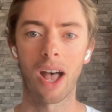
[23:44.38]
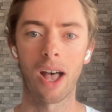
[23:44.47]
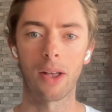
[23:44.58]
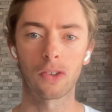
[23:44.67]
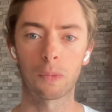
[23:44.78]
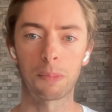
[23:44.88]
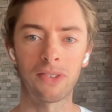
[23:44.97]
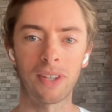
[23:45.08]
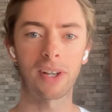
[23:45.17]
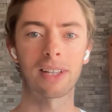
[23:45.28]
Uh,
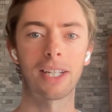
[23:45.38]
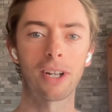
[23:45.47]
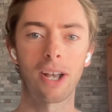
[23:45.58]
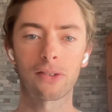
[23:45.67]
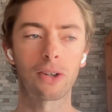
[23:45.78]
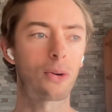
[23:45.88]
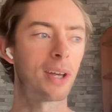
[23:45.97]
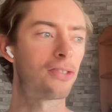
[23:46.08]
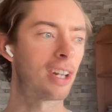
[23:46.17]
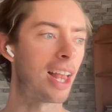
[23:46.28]
specifically, don't ask a
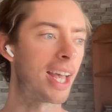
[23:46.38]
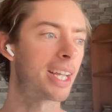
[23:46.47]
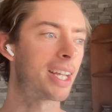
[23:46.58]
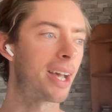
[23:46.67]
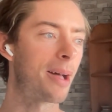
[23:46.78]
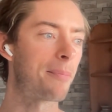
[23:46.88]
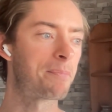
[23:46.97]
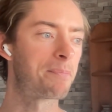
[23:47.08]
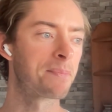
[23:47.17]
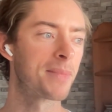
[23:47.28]
question like
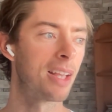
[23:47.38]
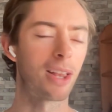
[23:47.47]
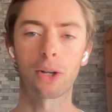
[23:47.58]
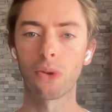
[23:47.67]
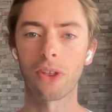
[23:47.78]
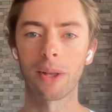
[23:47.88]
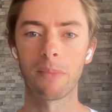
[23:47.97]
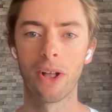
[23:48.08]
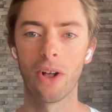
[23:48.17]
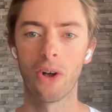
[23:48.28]
um, like all the
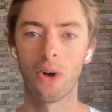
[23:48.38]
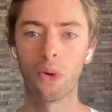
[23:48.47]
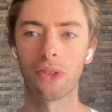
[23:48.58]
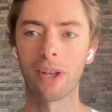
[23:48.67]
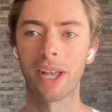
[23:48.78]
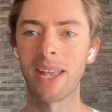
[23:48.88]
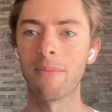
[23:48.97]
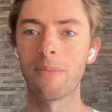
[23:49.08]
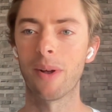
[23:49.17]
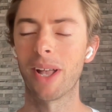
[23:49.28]
all the
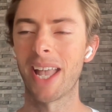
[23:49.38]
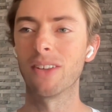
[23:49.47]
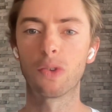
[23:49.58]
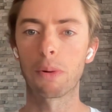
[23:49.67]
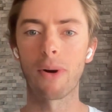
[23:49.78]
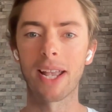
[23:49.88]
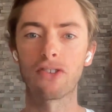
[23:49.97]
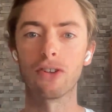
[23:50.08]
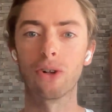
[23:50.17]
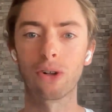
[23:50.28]

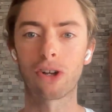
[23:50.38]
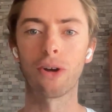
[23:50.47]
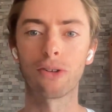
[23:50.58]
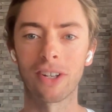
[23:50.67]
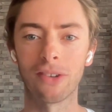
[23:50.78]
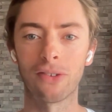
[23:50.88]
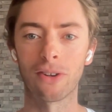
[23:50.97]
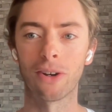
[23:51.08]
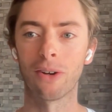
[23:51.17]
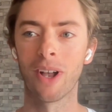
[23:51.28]
inspirational coaches
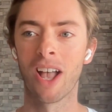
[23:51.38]
do.